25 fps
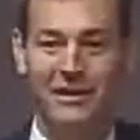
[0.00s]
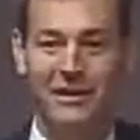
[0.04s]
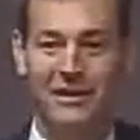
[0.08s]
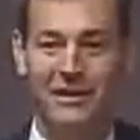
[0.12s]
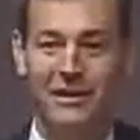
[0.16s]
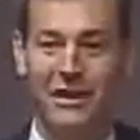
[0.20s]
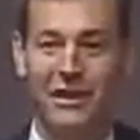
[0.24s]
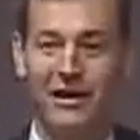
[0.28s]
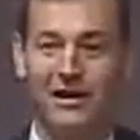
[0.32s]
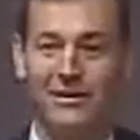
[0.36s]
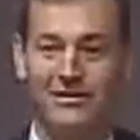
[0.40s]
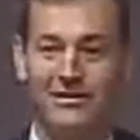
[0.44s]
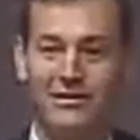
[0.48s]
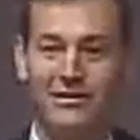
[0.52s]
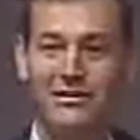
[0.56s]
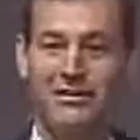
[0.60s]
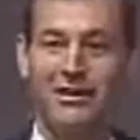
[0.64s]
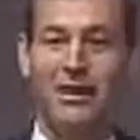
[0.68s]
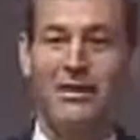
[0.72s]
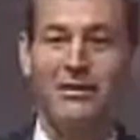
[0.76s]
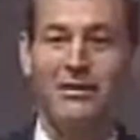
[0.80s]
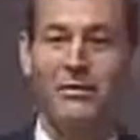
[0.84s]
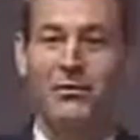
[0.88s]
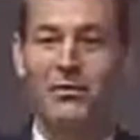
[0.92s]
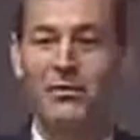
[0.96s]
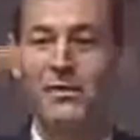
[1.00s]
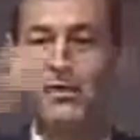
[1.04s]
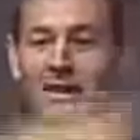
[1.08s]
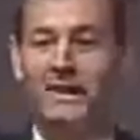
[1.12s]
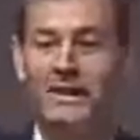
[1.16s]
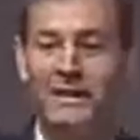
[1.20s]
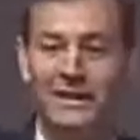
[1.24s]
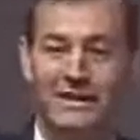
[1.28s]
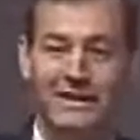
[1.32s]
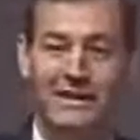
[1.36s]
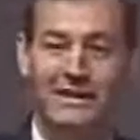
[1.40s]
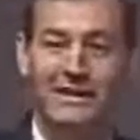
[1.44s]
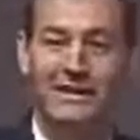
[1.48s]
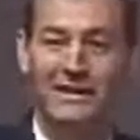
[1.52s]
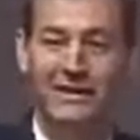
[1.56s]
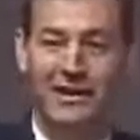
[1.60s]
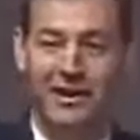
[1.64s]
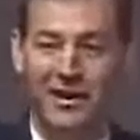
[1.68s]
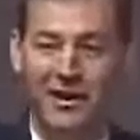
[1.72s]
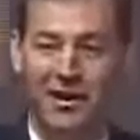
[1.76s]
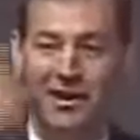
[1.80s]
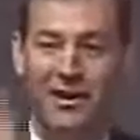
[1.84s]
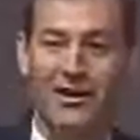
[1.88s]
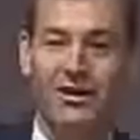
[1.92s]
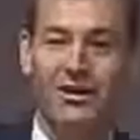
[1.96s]
And I also think we,
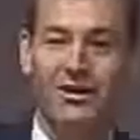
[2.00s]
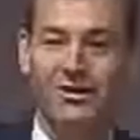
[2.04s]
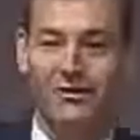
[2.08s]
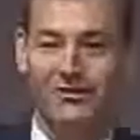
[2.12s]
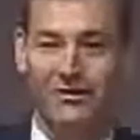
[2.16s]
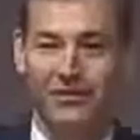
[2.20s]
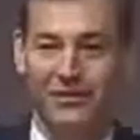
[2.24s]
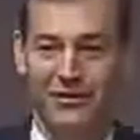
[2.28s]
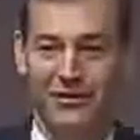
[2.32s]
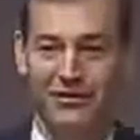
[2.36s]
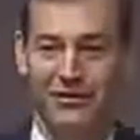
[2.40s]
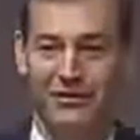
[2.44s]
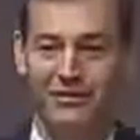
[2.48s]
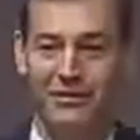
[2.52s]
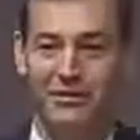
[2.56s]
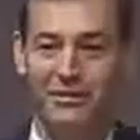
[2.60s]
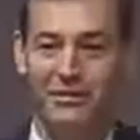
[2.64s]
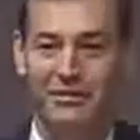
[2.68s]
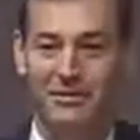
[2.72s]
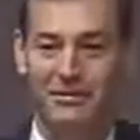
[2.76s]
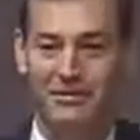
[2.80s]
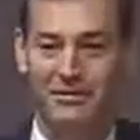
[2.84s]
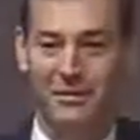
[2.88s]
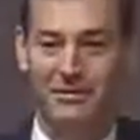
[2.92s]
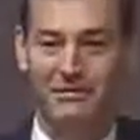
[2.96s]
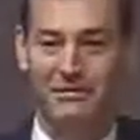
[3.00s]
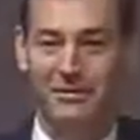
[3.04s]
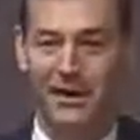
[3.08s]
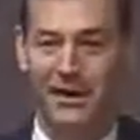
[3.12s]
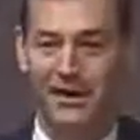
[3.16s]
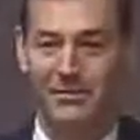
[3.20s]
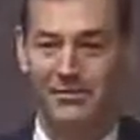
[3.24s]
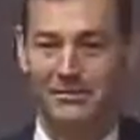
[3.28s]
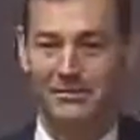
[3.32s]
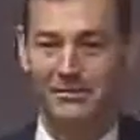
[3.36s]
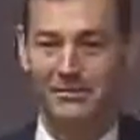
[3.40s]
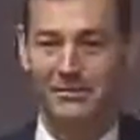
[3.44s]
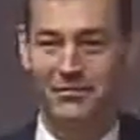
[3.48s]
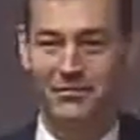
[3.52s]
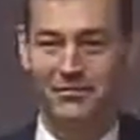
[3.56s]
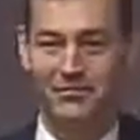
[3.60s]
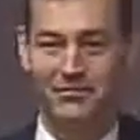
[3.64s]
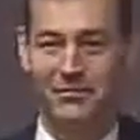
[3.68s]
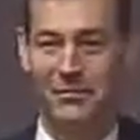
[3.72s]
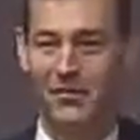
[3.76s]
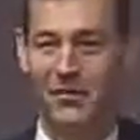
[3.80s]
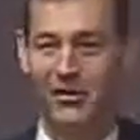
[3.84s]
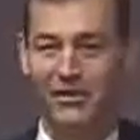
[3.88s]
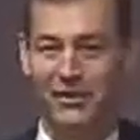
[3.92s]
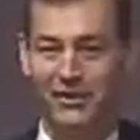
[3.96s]
all of us, sometimes
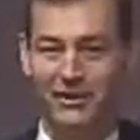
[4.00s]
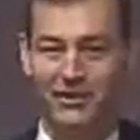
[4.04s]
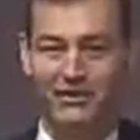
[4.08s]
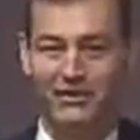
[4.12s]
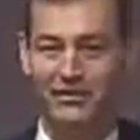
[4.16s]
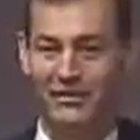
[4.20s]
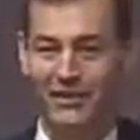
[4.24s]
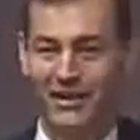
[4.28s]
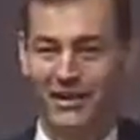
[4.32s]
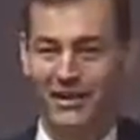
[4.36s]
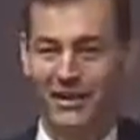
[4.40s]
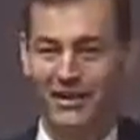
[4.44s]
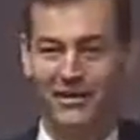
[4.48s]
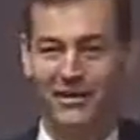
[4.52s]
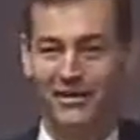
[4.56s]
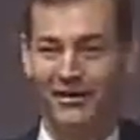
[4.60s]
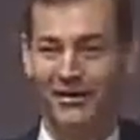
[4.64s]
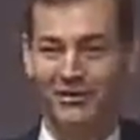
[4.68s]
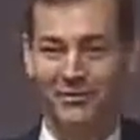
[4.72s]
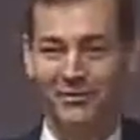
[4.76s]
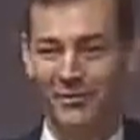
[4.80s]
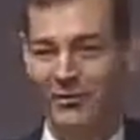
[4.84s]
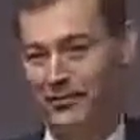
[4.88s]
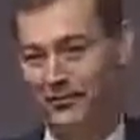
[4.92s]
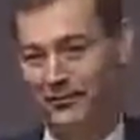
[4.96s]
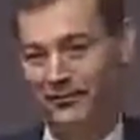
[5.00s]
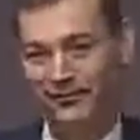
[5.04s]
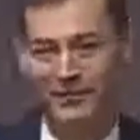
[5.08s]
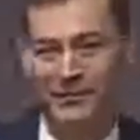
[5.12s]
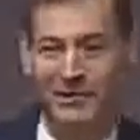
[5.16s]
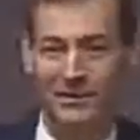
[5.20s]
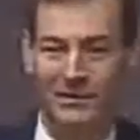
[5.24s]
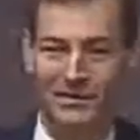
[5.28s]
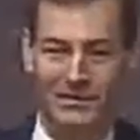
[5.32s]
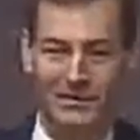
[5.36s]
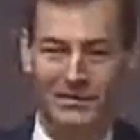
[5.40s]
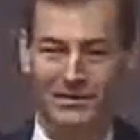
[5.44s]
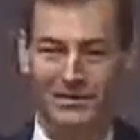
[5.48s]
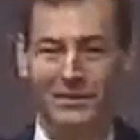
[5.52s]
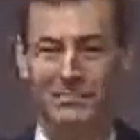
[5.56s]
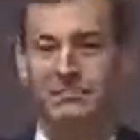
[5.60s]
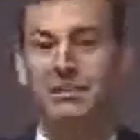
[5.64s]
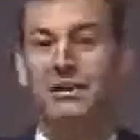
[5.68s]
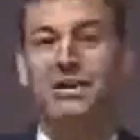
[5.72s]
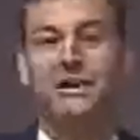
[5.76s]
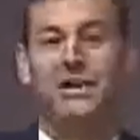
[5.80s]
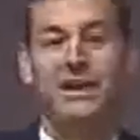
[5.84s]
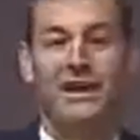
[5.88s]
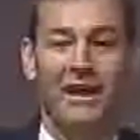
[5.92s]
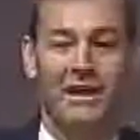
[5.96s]
fall into that. Oh, it's
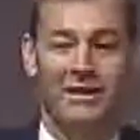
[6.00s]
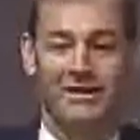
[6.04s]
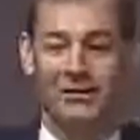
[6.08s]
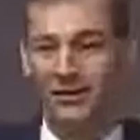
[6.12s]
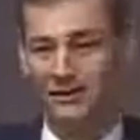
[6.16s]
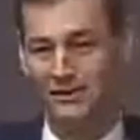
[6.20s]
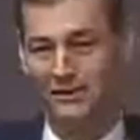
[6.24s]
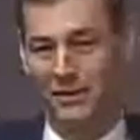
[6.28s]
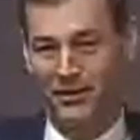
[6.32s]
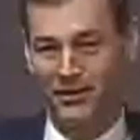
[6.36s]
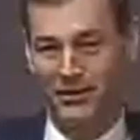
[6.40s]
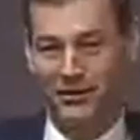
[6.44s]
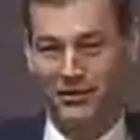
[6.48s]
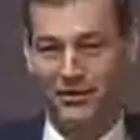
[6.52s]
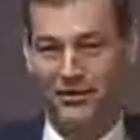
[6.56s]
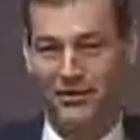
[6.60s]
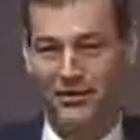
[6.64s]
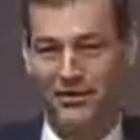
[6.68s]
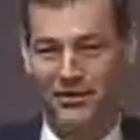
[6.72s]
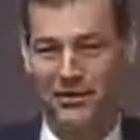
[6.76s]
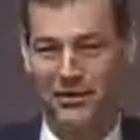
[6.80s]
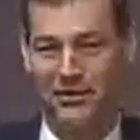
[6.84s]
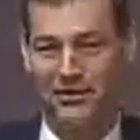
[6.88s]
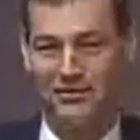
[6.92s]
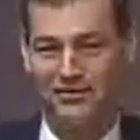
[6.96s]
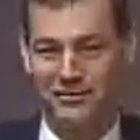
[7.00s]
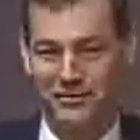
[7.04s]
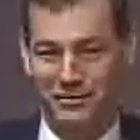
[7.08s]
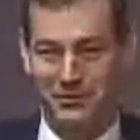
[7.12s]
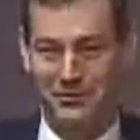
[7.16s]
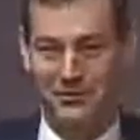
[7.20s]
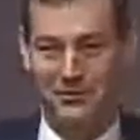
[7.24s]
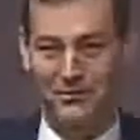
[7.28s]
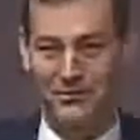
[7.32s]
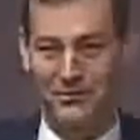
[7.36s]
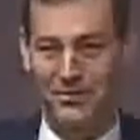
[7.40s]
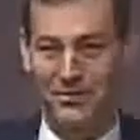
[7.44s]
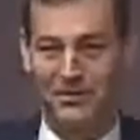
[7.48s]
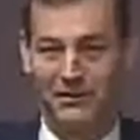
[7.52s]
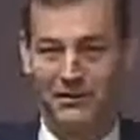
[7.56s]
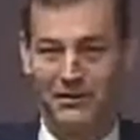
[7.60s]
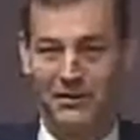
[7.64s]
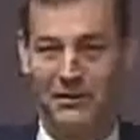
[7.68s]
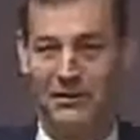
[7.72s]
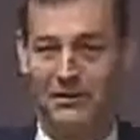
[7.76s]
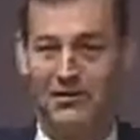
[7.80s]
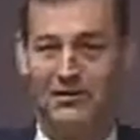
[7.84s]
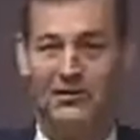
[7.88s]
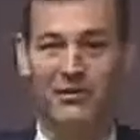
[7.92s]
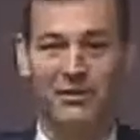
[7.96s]
being handled by cardiology or whatever,
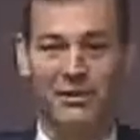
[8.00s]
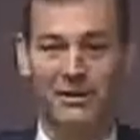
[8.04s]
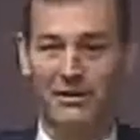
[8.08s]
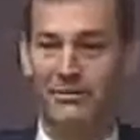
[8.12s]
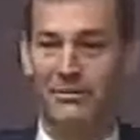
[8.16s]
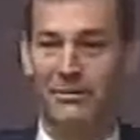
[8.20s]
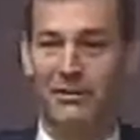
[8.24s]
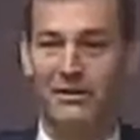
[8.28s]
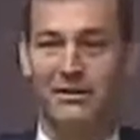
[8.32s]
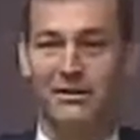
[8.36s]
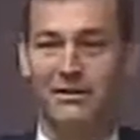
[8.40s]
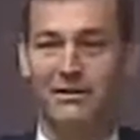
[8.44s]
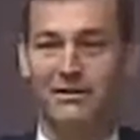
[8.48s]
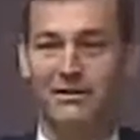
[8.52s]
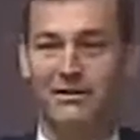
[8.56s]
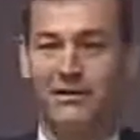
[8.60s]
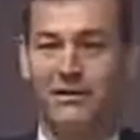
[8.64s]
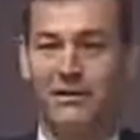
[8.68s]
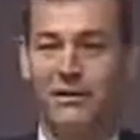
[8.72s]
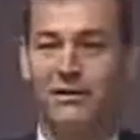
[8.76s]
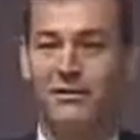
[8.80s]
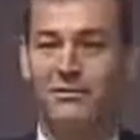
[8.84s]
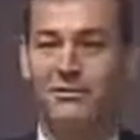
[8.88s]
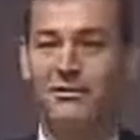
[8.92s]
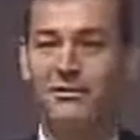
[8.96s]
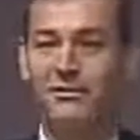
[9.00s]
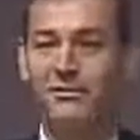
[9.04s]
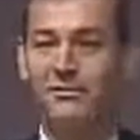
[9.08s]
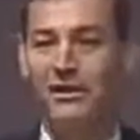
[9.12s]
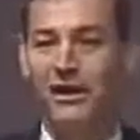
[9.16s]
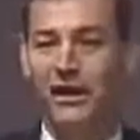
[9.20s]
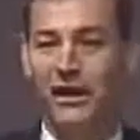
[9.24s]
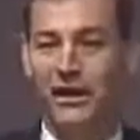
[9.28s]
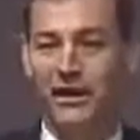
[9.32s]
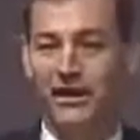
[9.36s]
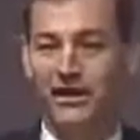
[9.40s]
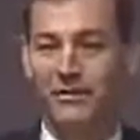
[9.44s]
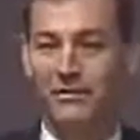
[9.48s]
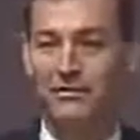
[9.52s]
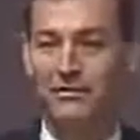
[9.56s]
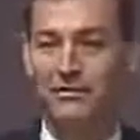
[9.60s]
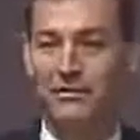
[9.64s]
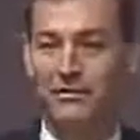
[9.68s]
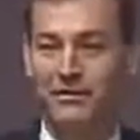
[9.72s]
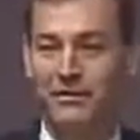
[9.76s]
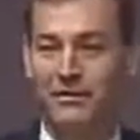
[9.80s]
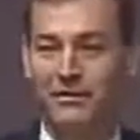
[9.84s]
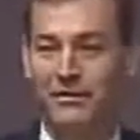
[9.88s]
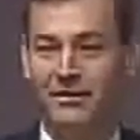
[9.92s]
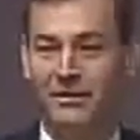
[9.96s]
you know. I mean, and you
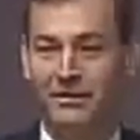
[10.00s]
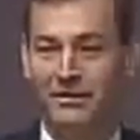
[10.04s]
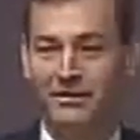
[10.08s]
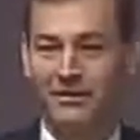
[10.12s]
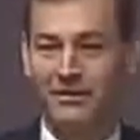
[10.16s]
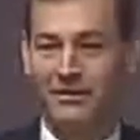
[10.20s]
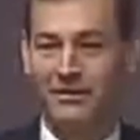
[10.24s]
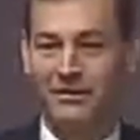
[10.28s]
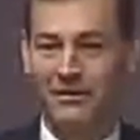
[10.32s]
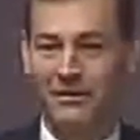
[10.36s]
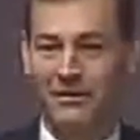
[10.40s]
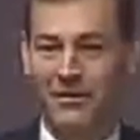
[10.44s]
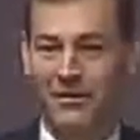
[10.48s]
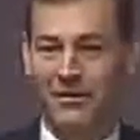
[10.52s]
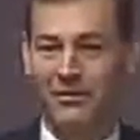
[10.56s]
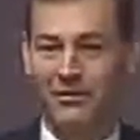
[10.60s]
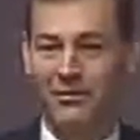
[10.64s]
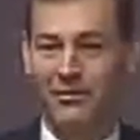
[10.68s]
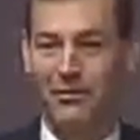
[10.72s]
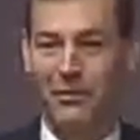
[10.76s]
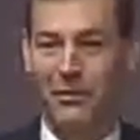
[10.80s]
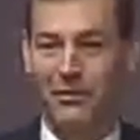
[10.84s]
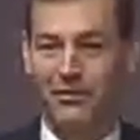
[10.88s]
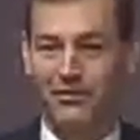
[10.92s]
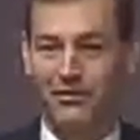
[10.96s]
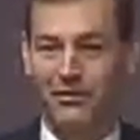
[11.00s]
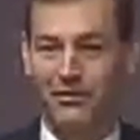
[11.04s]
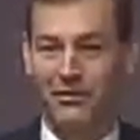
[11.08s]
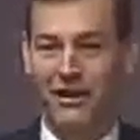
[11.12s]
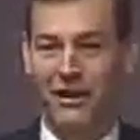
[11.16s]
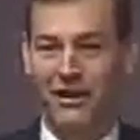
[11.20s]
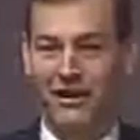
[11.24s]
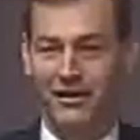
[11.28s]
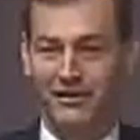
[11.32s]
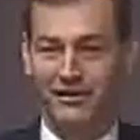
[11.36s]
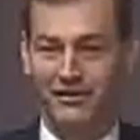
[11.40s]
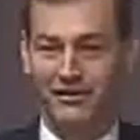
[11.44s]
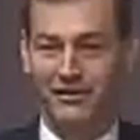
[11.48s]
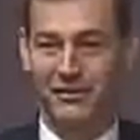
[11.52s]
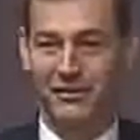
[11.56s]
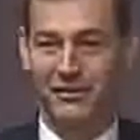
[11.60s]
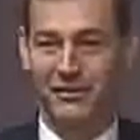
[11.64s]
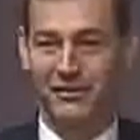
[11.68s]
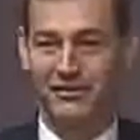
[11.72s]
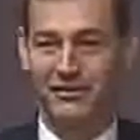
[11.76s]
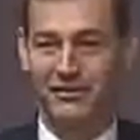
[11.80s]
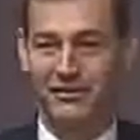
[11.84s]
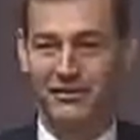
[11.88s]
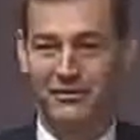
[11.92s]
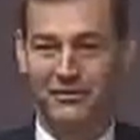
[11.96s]
guys are the ones that
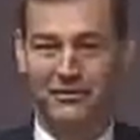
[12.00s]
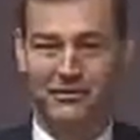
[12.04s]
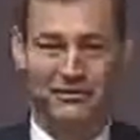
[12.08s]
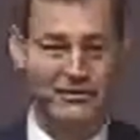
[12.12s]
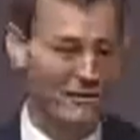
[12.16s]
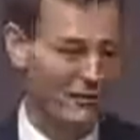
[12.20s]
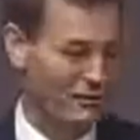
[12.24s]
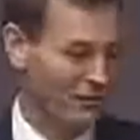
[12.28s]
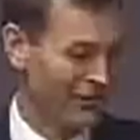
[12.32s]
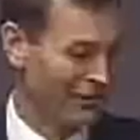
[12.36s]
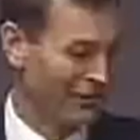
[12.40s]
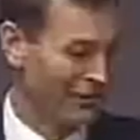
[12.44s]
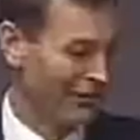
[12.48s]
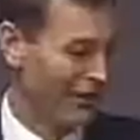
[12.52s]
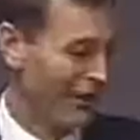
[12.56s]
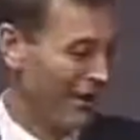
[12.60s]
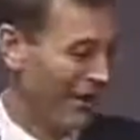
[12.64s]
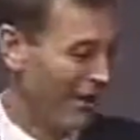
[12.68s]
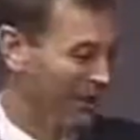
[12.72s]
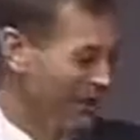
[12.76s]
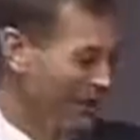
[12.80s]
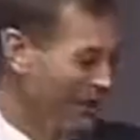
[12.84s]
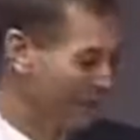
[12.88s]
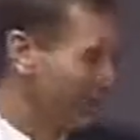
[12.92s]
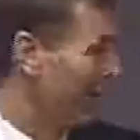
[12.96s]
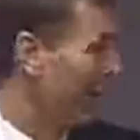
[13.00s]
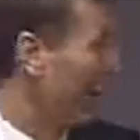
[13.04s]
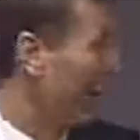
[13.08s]
actually do the line,